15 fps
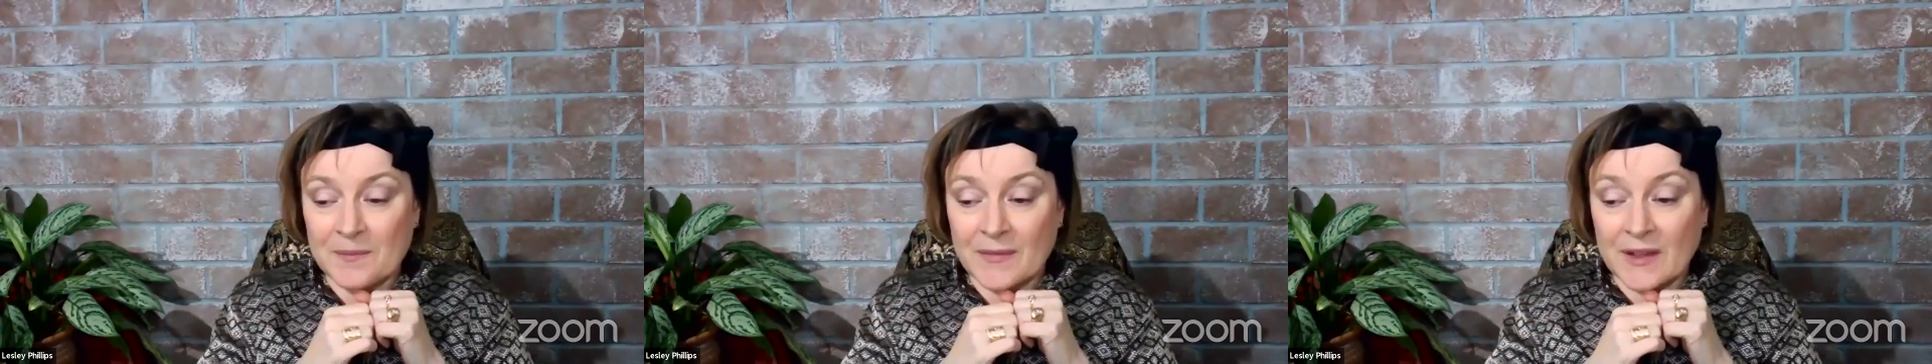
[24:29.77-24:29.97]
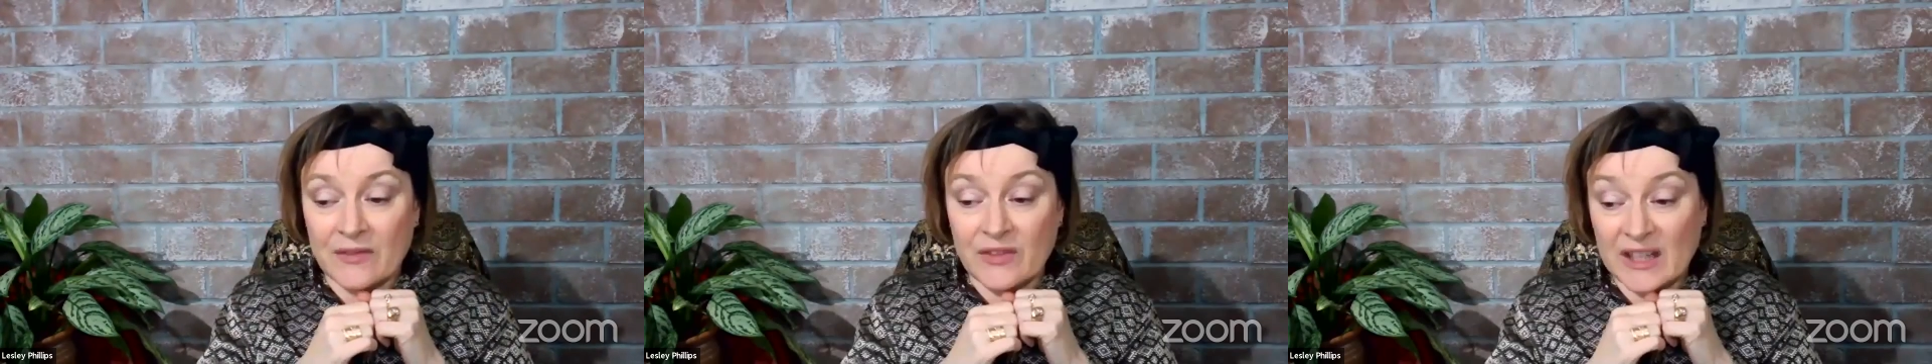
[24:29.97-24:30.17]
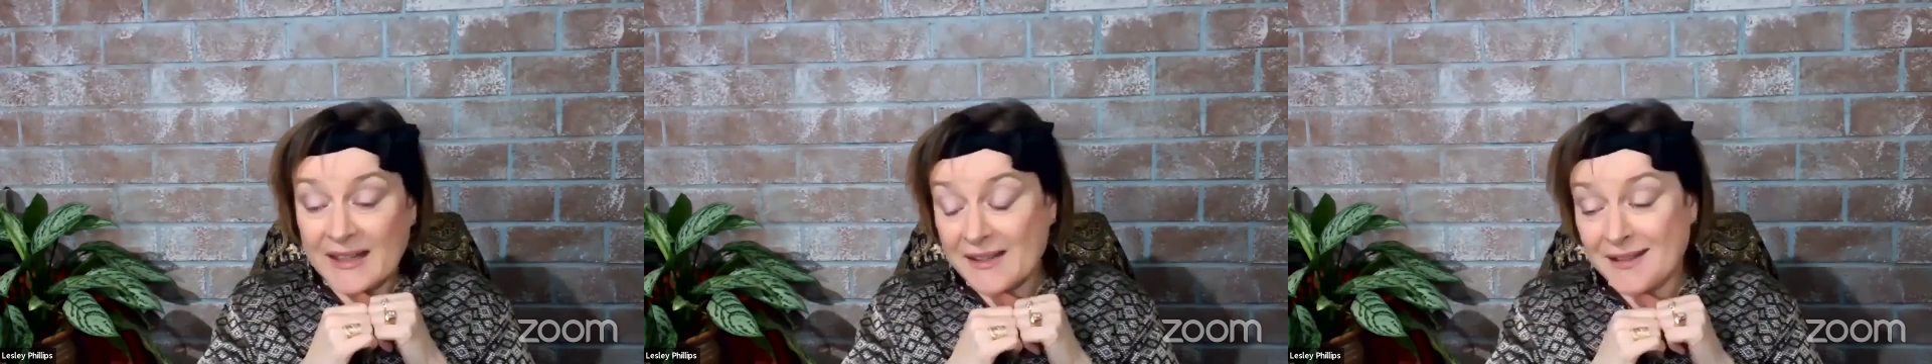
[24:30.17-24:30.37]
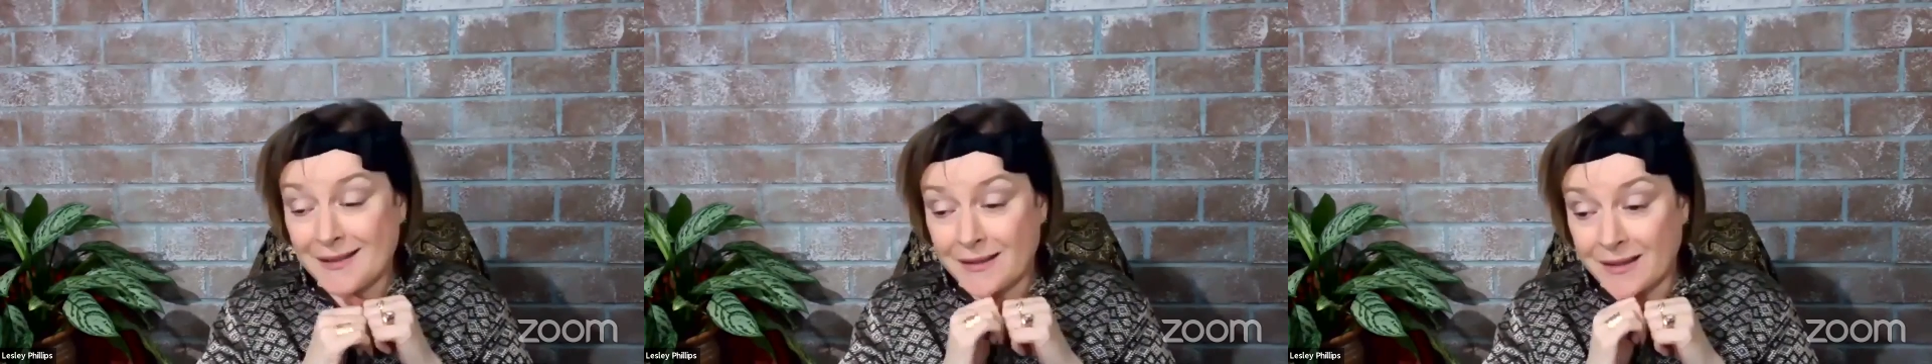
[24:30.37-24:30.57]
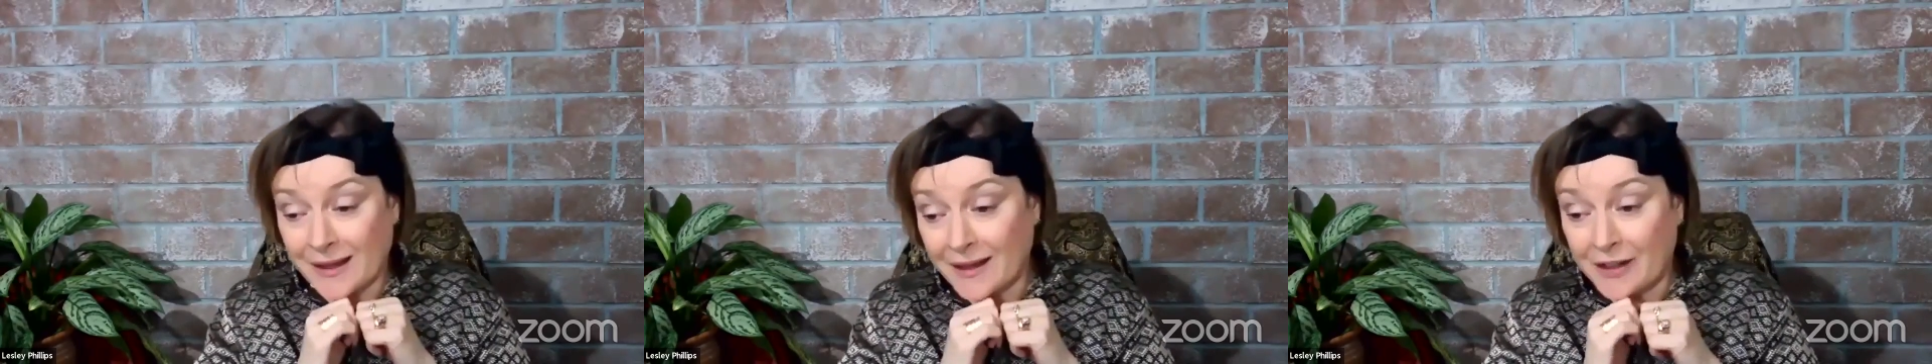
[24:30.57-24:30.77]
the less
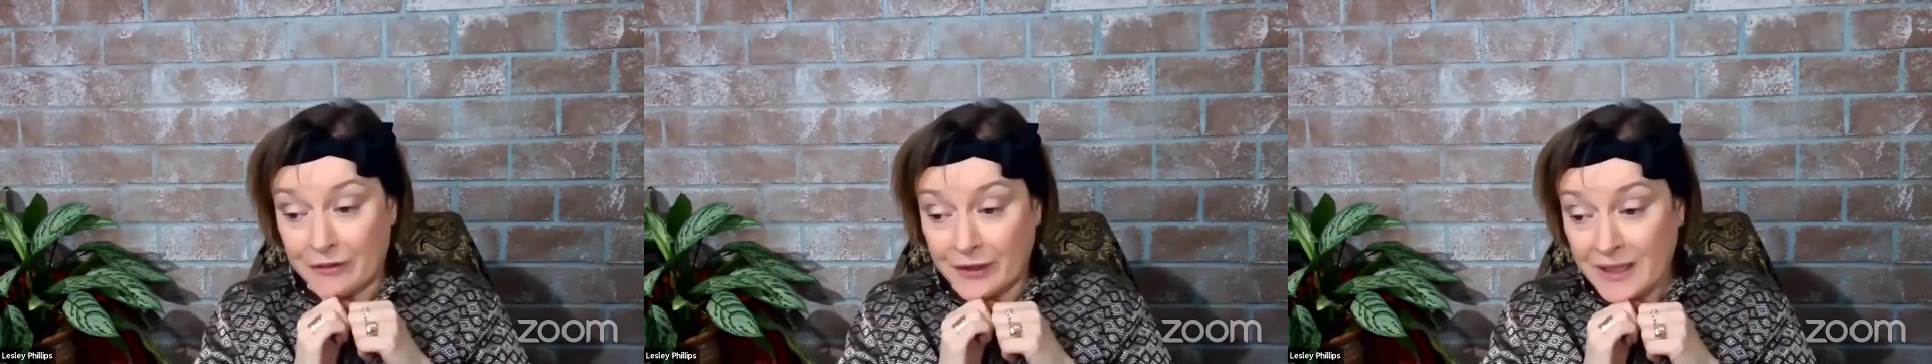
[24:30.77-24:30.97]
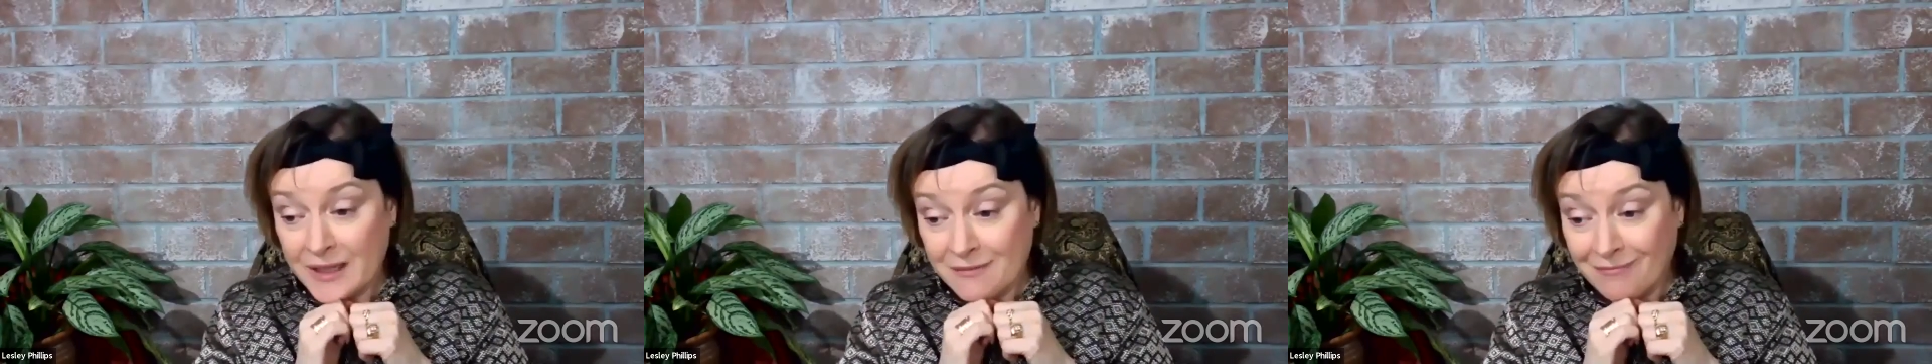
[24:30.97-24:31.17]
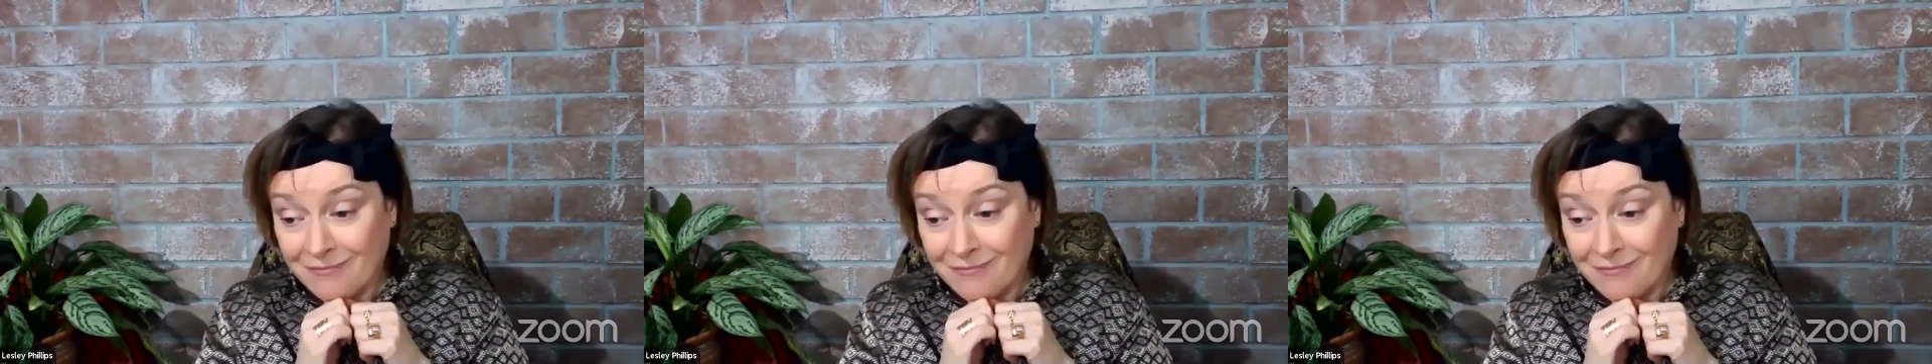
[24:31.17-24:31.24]
scary